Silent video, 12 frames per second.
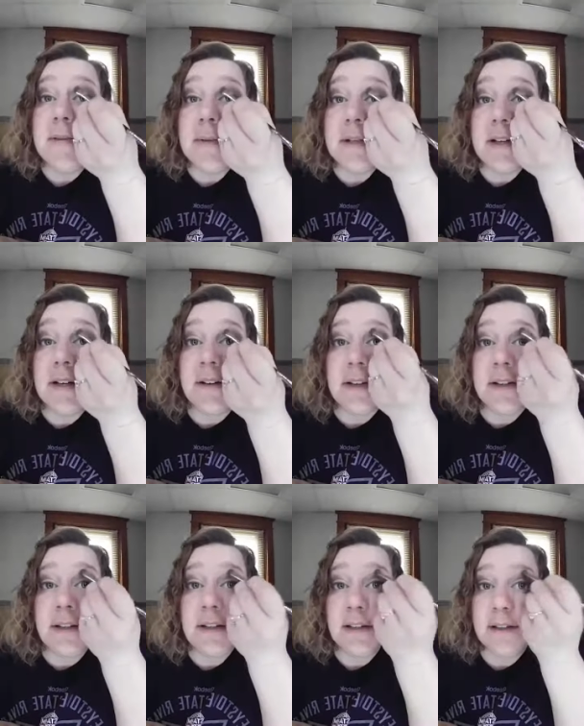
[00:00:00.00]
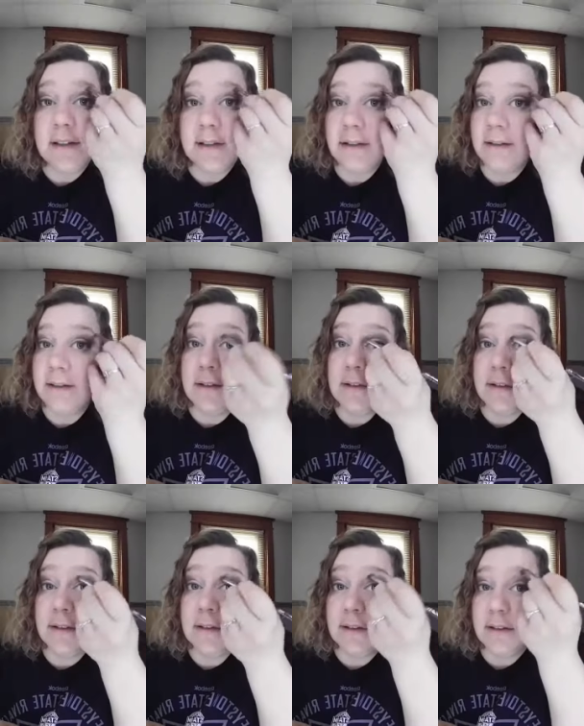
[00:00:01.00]
I'm going to go in here.
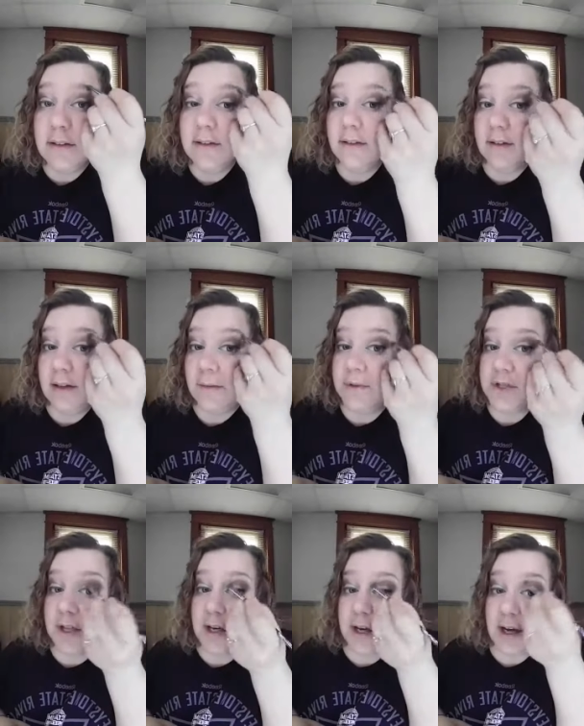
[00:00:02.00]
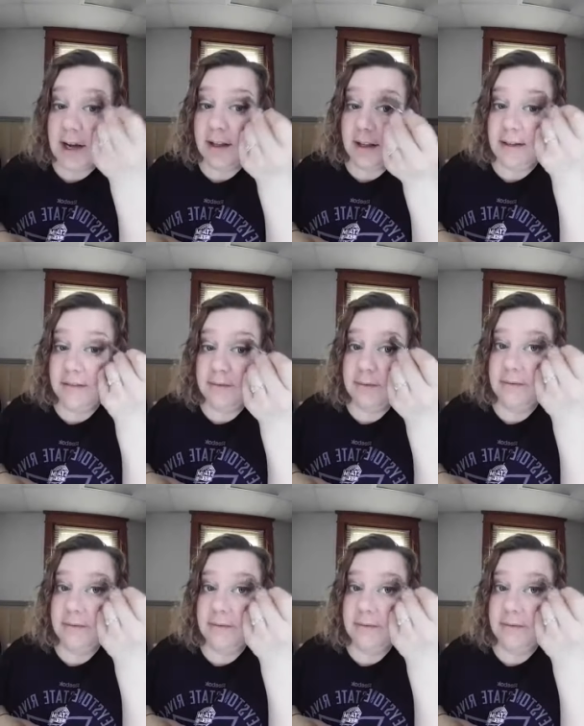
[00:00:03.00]
We're just going to highlight.